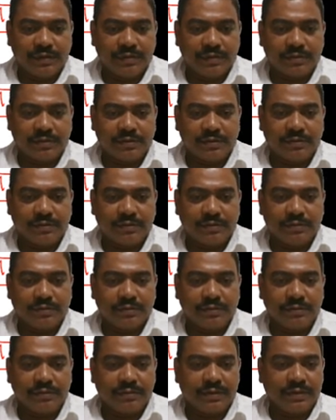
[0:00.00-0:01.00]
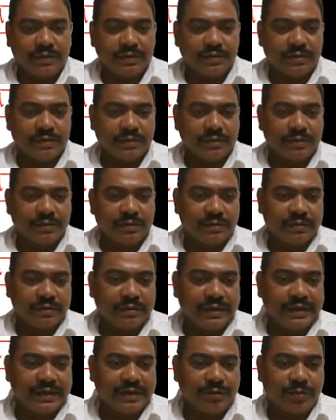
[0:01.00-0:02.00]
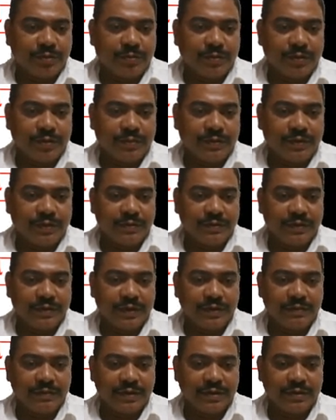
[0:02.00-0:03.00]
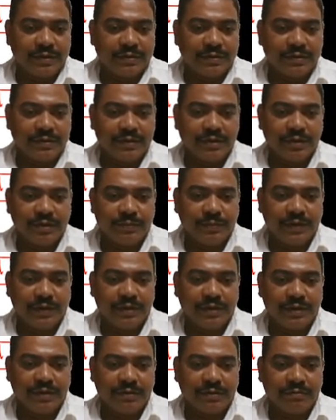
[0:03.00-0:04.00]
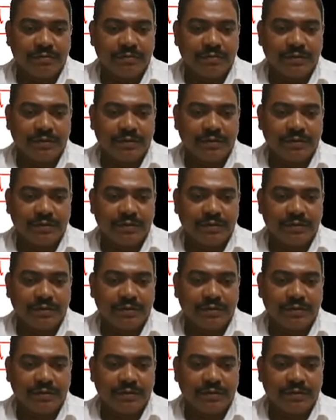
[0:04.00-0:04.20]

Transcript: So when 19 will multiply with 11 in the field of